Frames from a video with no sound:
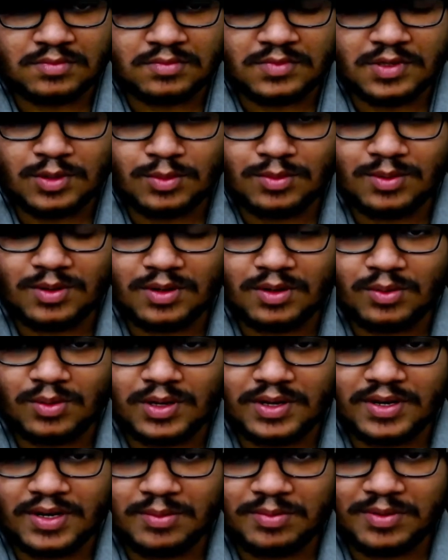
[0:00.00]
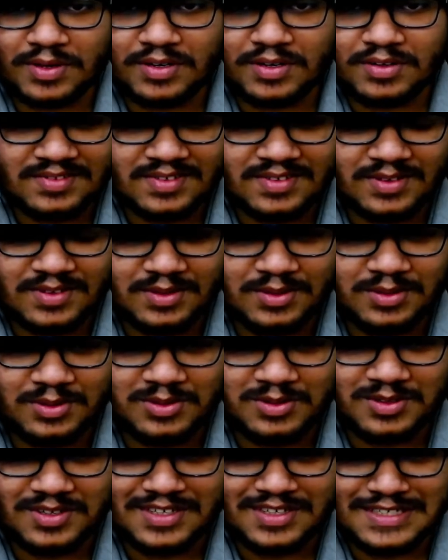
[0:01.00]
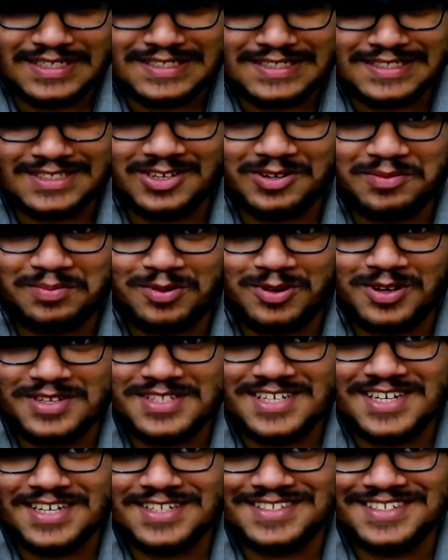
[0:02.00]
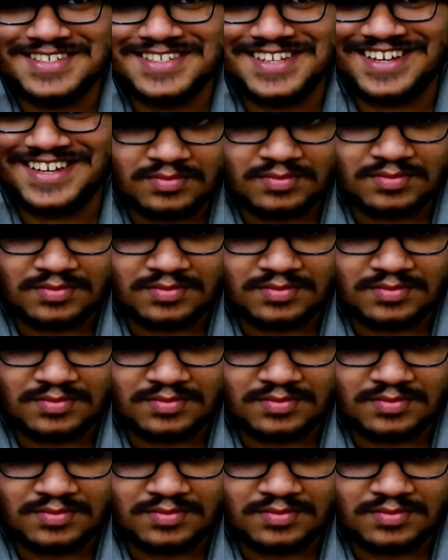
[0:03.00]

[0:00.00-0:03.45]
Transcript: Whoa, what happened? Oh, it's not poisonous, is it?